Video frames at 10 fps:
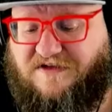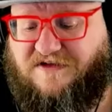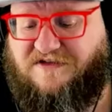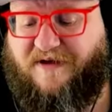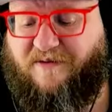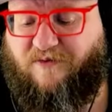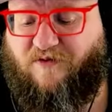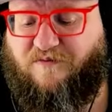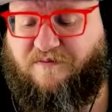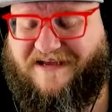once
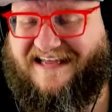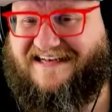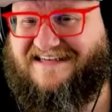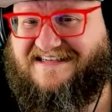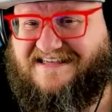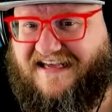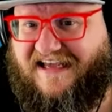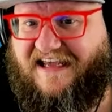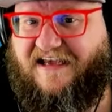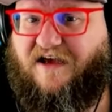people begin to
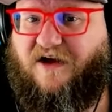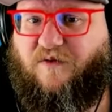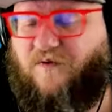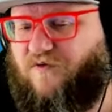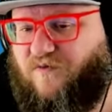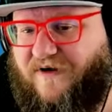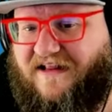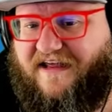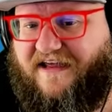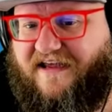see, will
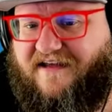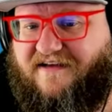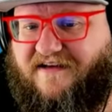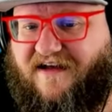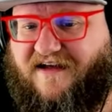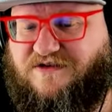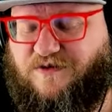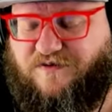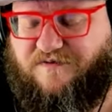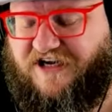really
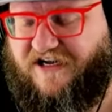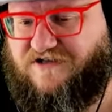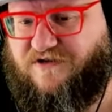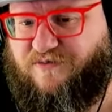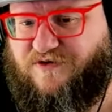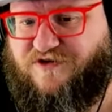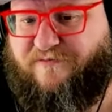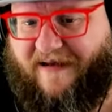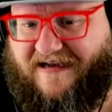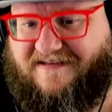sort of change their
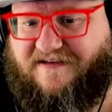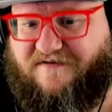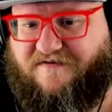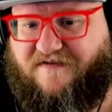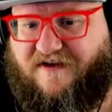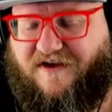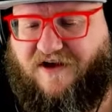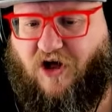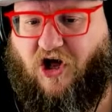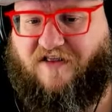perspective
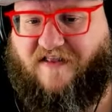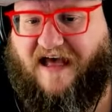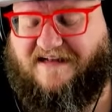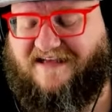on that.